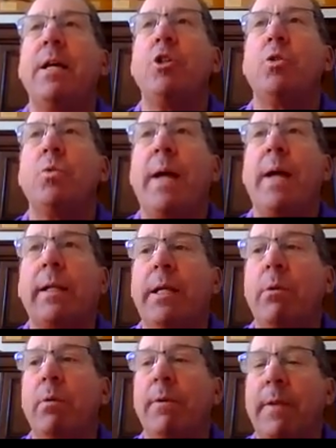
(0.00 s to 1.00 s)
directly
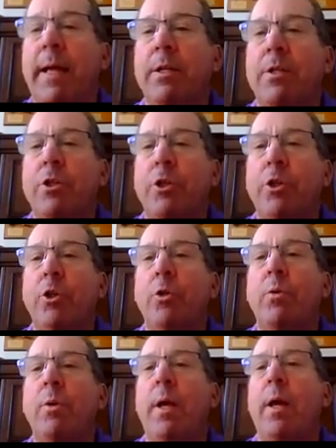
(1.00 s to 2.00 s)
reflect
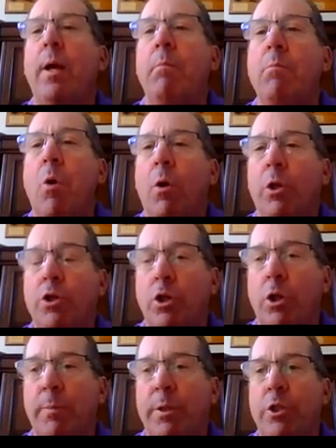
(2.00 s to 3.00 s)
to moral
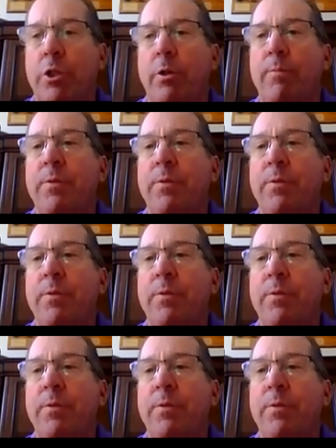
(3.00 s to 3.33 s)
turpitude.